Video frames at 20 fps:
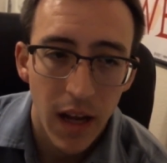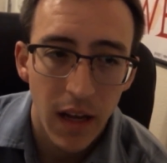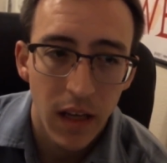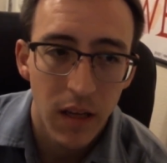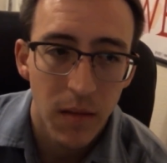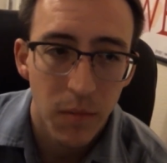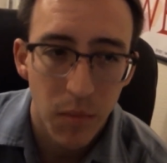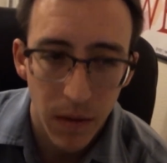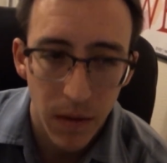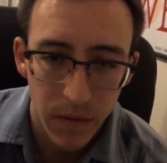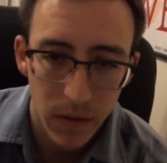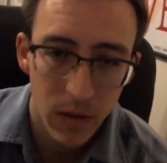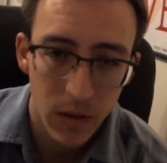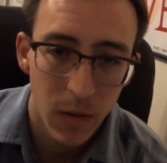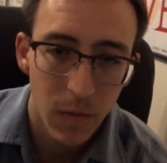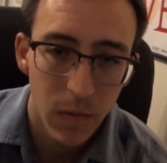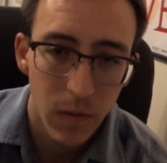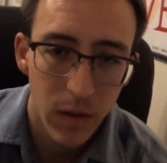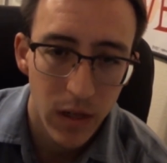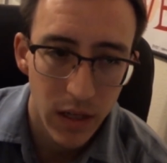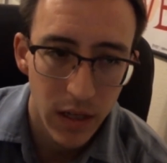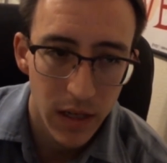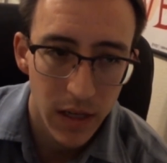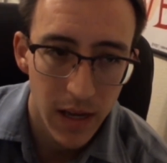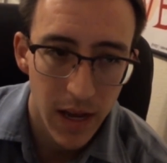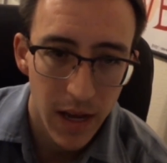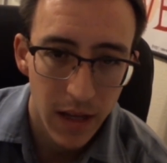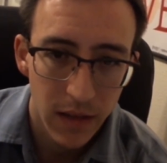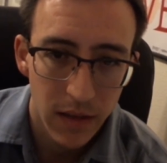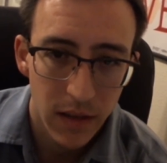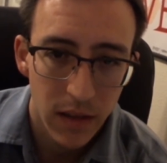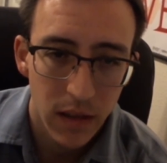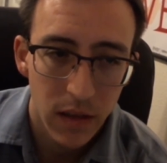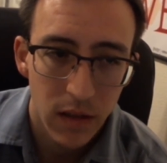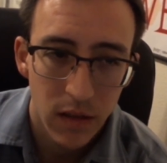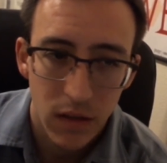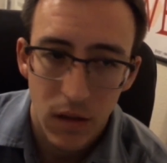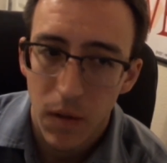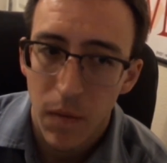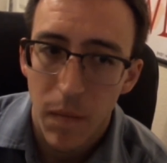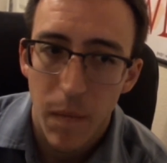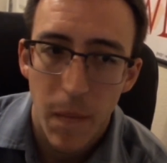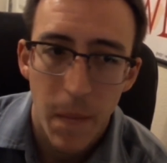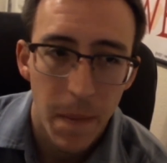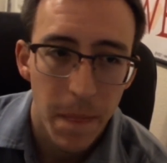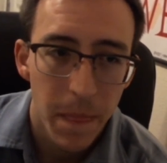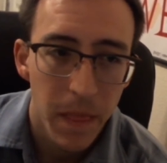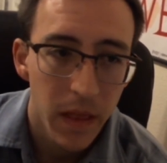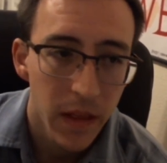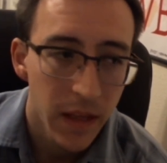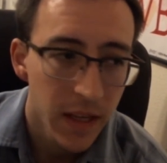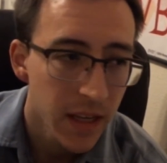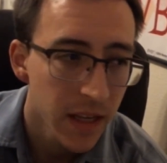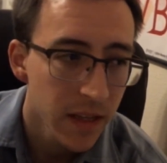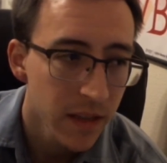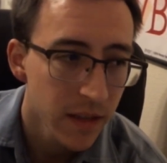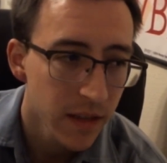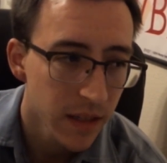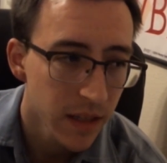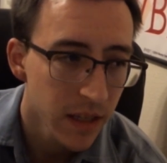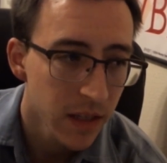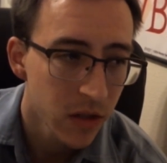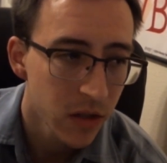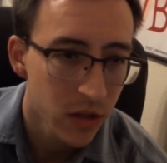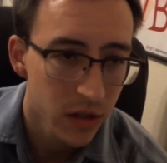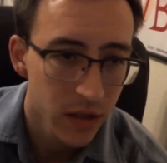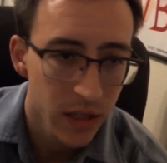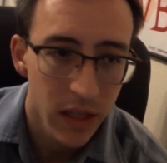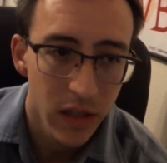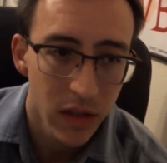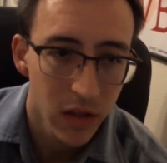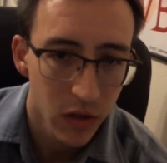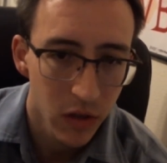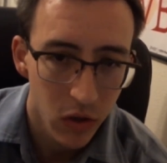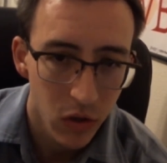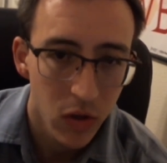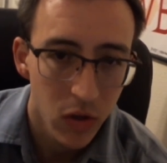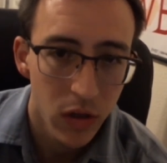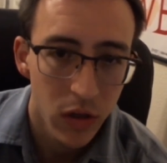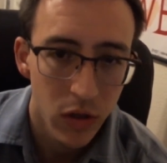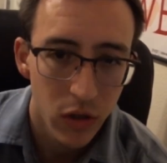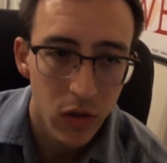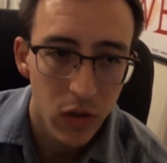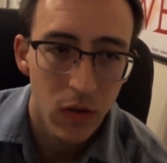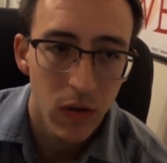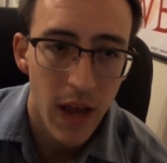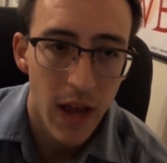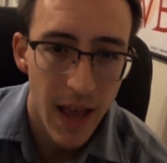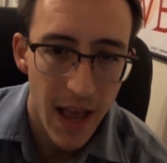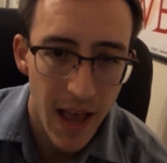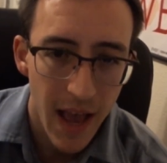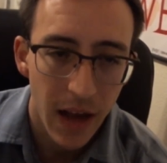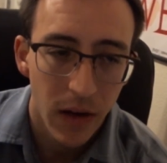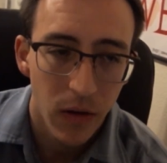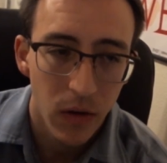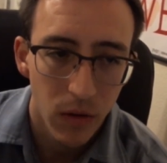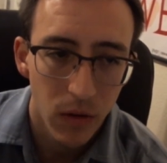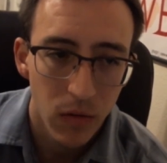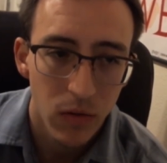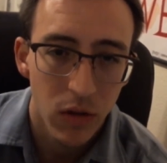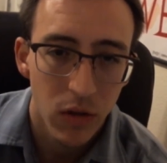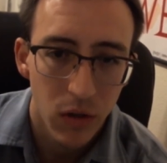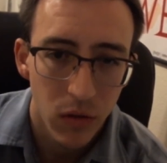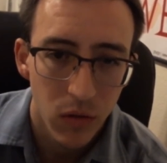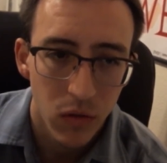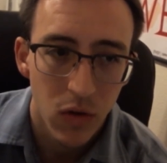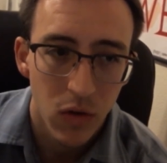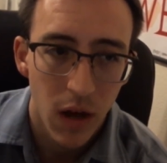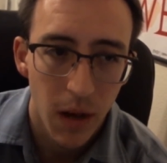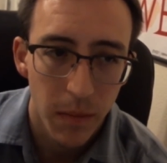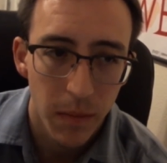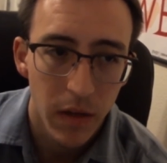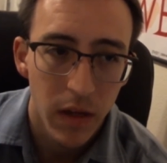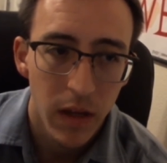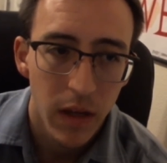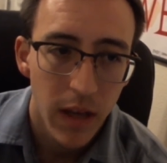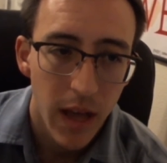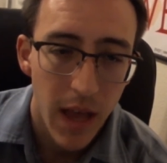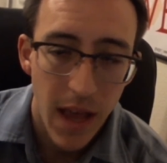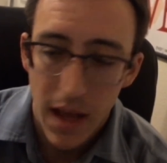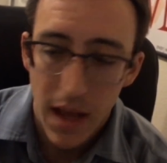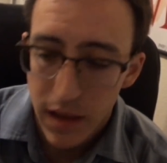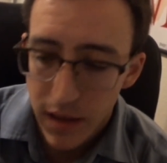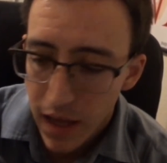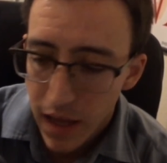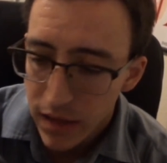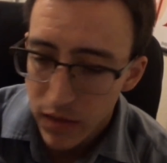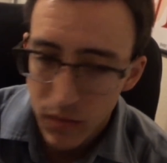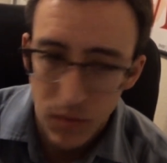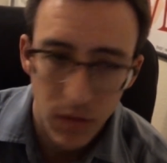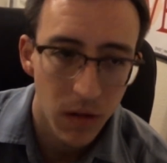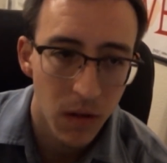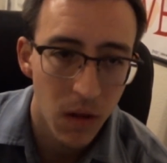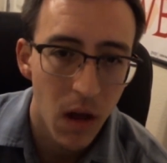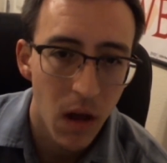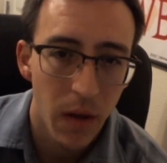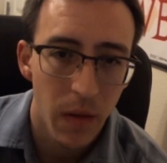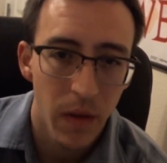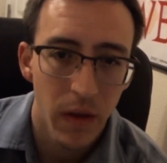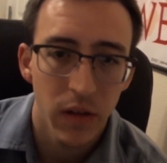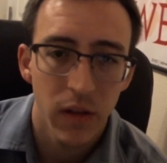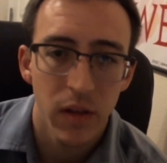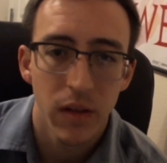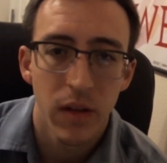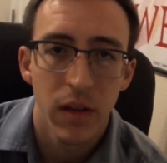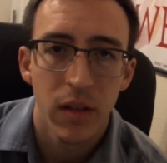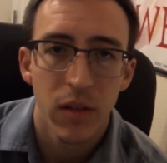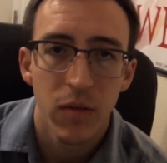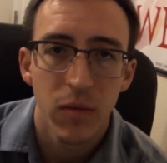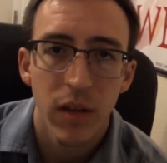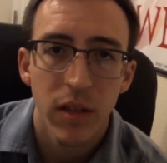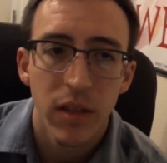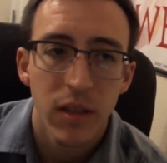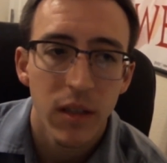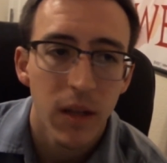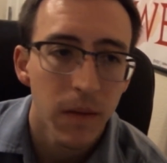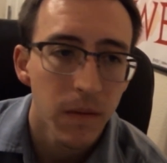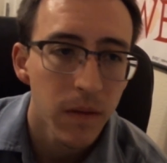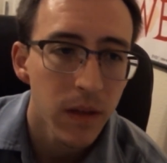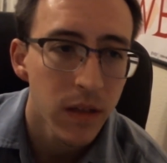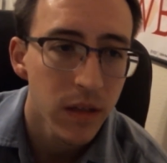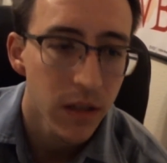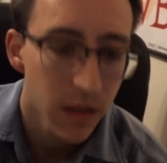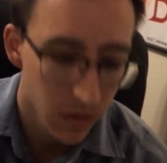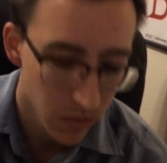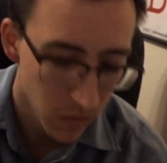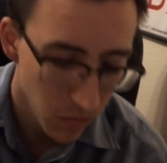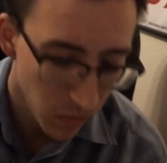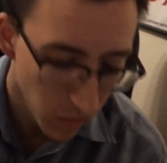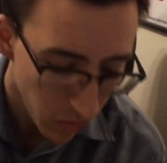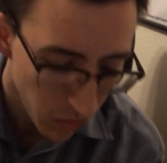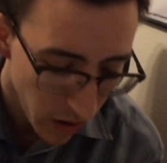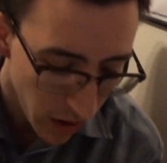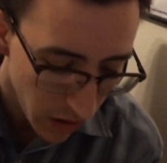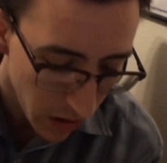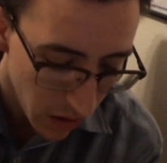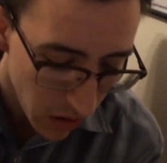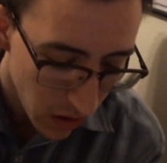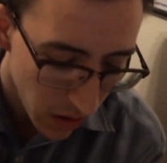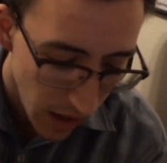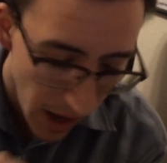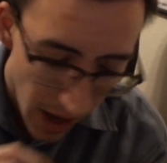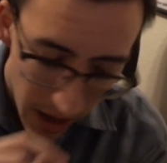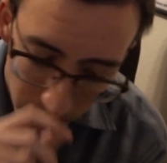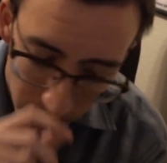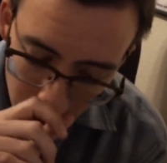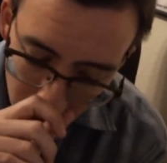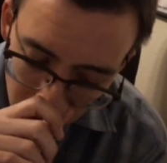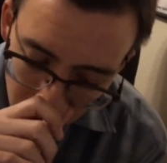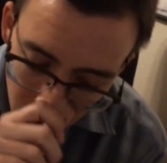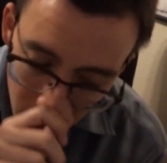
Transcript: can buff itself when it attacks in. So he's a good aggro 2-drop, and that's what a lot of this red stuff is really good aggro.